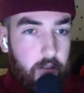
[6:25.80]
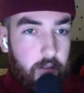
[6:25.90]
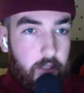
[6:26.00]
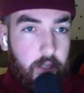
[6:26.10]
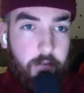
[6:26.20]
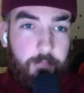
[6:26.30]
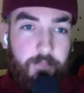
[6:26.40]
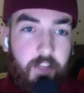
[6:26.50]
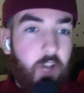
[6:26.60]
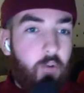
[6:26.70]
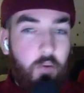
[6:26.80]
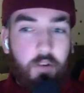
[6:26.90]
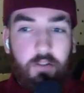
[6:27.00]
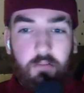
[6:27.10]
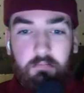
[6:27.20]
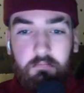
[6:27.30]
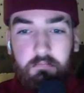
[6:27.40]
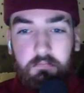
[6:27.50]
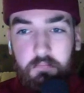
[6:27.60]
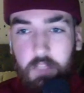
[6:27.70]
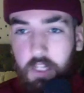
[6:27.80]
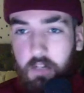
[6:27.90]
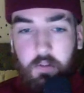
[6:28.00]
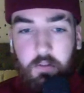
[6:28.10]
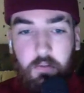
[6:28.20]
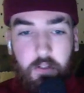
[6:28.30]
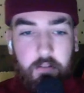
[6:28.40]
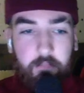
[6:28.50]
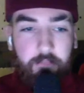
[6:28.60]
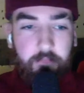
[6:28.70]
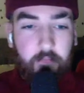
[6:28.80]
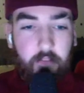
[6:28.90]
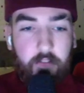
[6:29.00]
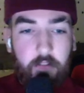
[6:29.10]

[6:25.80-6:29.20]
So how are we all? How are we all doing? If